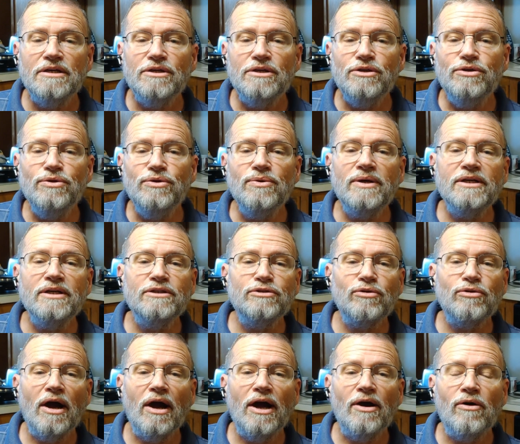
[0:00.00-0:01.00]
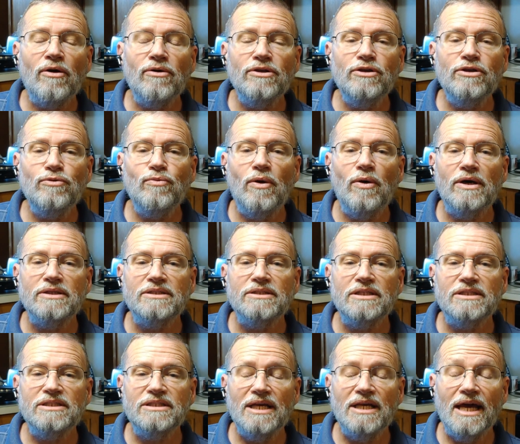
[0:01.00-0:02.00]
You can try all you want to
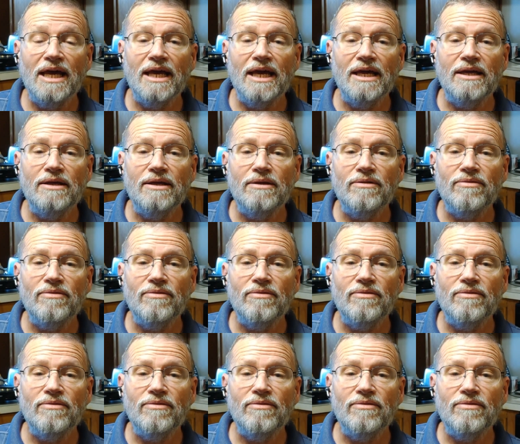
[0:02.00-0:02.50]
say